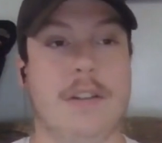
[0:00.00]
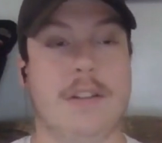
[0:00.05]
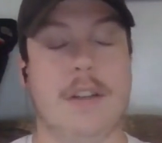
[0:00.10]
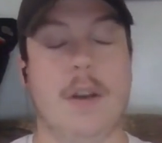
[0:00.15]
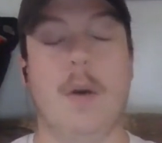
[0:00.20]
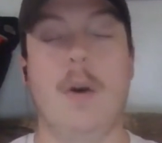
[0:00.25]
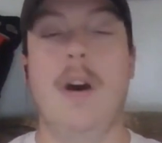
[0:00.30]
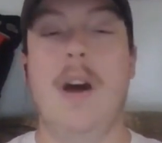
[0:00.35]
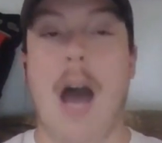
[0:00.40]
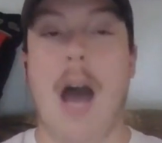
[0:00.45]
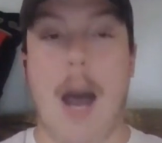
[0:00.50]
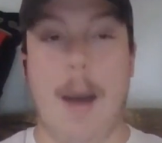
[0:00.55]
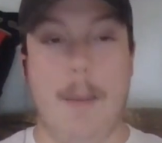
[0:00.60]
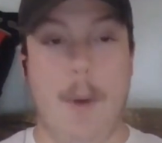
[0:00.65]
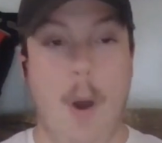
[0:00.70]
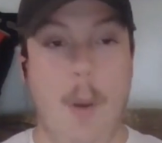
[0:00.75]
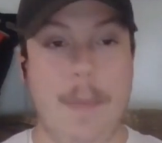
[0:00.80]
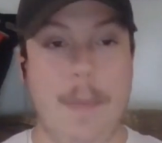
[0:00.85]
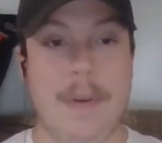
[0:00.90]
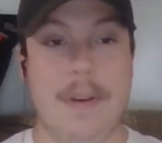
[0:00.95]
So I'm
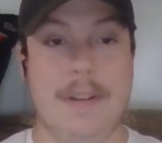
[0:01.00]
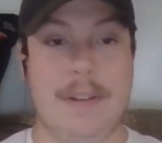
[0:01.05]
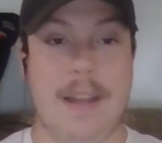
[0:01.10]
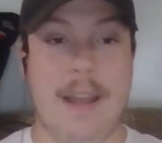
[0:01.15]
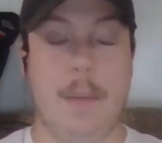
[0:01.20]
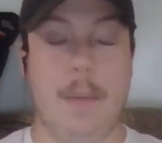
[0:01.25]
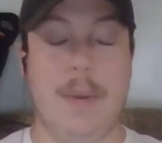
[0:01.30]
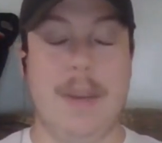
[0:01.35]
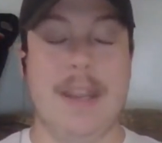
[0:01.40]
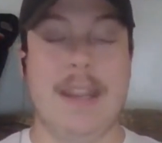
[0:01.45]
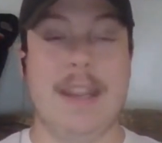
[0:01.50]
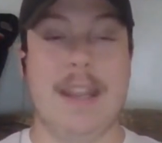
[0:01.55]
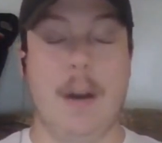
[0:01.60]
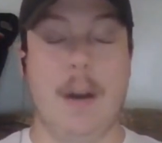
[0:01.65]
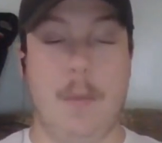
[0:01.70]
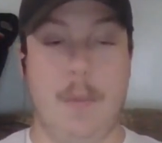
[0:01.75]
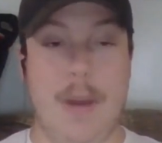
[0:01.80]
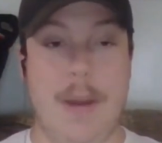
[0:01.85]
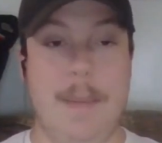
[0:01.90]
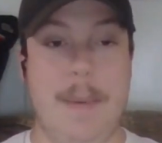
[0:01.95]
hoping that we can get
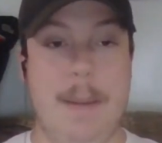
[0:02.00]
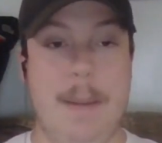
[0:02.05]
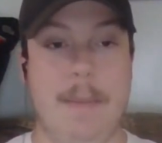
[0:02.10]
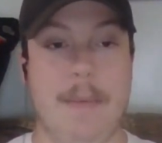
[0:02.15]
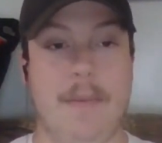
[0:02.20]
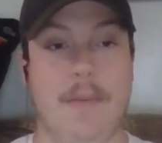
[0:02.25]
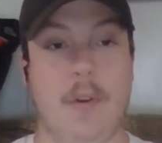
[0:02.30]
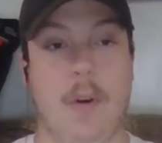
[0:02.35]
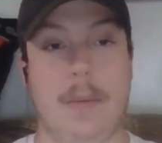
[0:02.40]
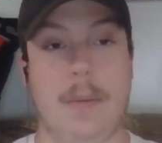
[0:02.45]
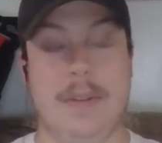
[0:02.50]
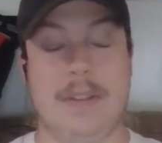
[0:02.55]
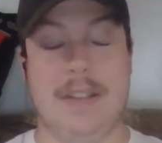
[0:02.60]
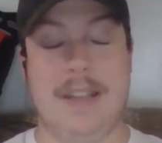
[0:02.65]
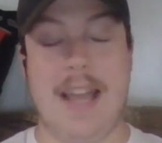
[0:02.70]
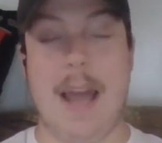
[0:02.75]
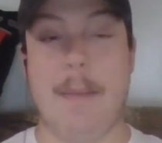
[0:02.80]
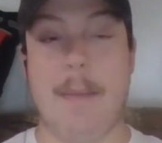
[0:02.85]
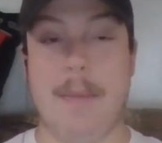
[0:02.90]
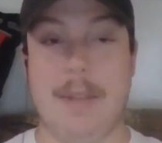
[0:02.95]
a repeat performance
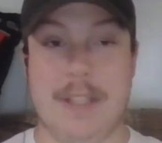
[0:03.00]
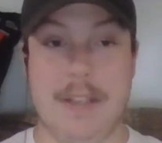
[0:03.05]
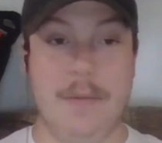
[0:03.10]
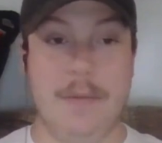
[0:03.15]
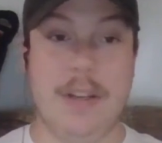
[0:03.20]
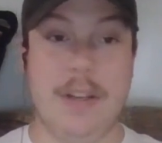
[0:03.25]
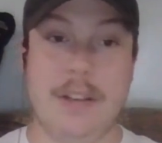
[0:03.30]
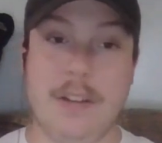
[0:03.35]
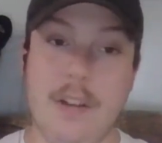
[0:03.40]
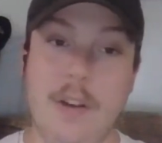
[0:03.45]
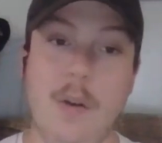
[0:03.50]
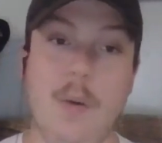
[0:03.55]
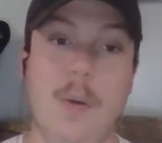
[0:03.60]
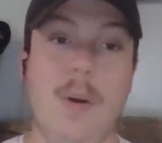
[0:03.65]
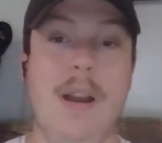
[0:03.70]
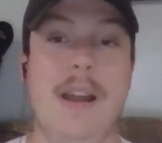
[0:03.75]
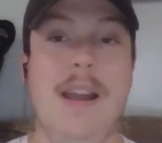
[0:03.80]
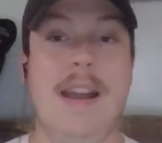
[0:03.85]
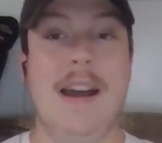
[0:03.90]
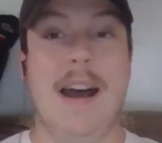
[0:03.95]
of that, because if we do,
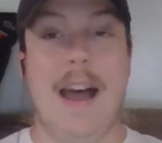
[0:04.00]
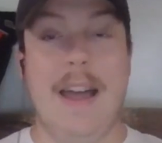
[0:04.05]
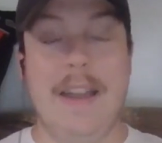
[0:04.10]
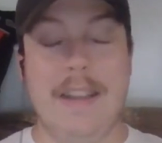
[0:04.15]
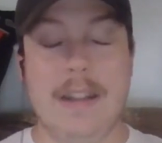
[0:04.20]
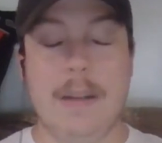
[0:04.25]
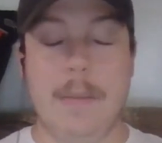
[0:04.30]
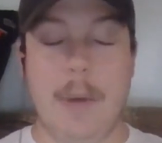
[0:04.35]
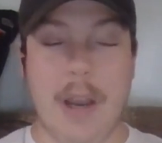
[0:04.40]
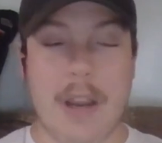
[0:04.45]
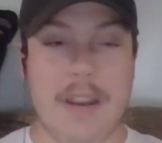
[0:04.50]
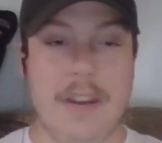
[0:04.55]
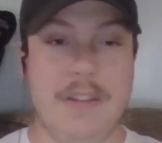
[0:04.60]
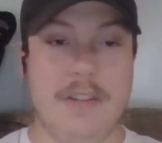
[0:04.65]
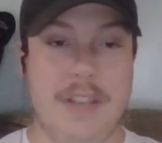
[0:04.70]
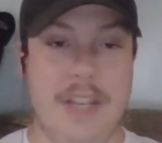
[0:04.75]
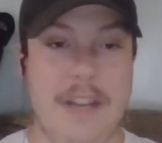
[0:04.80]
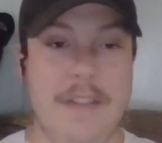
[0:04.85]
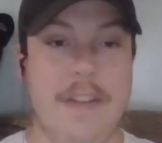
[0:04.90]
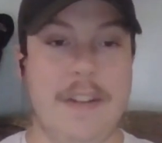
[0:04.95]
I think the
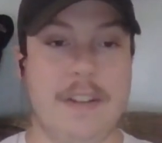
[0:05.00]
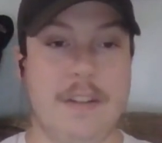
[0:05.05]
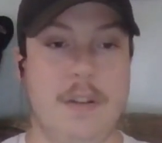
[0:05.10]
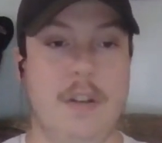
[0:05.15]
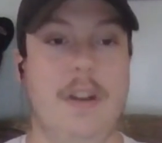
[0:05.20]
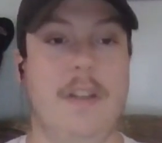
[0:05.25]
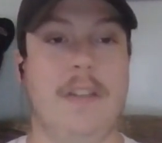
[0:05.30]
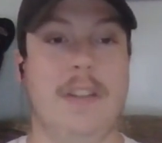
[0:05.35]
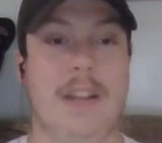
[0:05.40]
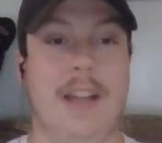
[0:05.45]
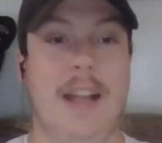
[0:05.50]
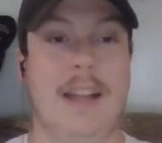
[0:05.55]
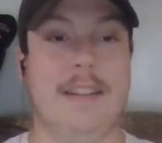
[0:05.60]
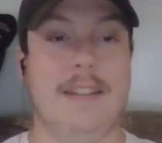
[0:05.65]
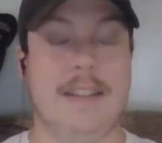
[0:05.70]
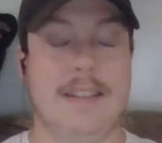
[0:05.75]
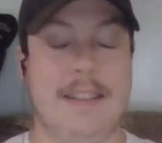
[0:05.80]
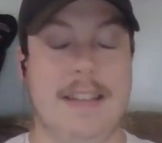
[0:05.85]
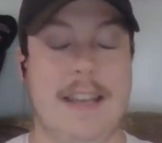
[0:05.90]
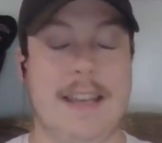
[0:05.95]
Buccaneers defense could have a lot of
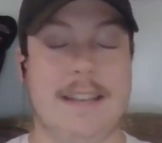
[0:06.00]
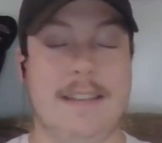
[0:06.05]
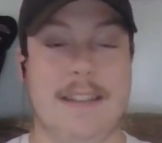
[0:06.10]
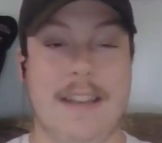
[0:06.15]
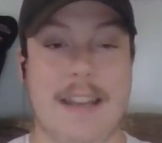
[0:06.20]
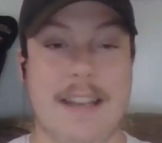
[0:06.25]
success.